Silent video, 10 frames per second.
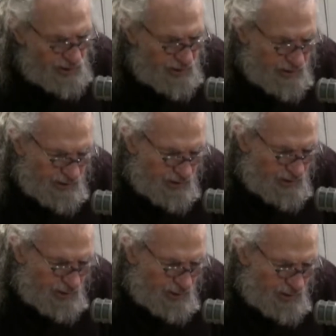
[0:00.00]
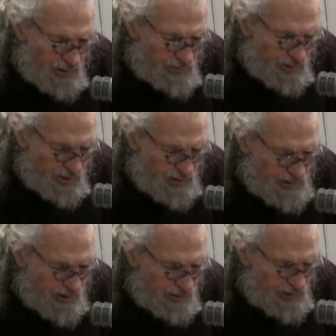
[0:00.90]
elegant
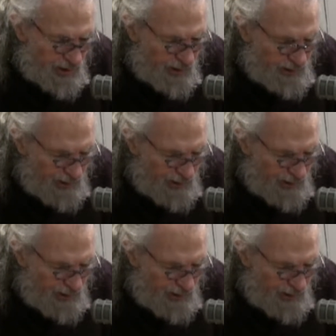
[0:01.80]
species that we had